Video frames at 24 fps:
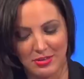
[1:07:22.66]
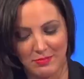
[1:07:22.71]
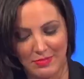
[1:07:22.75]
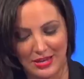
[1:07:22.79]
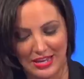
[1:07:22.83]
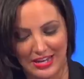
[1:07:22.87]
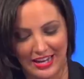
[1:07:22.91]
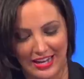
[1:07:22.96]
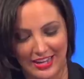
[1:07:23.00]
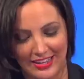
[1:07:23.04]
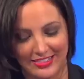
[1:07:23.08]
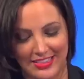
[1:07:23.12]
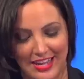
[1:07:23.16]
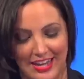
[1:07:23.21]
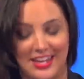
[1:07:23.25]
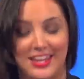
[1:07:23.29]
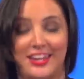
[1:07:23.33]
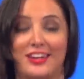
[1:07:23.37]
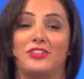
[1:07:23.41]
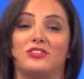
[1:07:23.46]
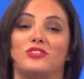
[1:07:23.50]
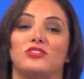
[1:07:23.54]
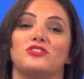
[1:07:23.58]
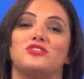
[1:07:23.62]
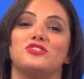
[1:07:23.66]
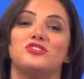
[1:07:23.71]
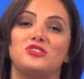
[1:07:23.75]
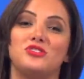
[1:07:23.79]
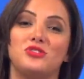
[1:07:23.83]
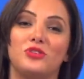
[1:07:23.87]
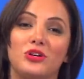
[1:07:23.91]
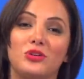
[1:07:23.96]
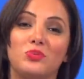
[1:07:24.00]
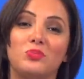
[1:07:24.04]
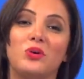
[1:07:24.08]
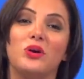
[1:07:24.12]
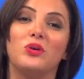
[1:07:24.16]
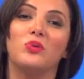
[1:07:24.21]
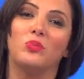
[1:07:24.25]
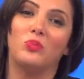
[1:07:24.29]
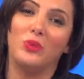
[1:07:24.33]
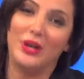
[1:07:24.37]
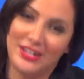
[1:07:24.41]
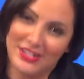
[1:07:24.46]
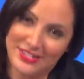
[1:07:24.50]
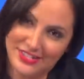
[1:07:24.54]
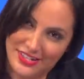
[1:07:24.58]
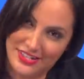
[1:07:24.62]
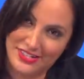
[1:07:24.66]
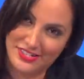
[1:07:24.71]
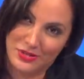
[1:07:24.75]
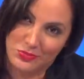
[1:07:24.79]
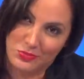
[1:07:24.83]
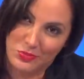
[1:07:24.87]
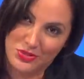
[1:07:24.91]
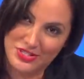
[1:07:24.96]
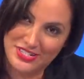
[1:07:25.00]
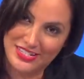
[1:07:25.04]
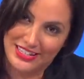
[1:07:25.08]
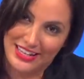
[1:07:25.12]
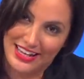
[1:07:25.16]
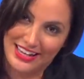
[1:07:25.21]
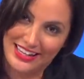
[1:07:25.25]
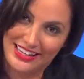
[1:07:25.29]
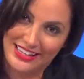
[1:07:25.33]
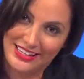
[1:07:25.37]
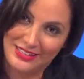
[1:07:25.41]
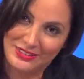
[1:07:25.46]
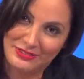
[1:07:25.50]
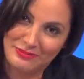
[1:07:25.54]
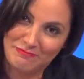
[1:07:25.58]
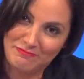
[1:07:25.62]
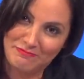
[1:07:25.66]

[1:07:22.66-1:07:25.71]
in the meeting that he understood what racism was like.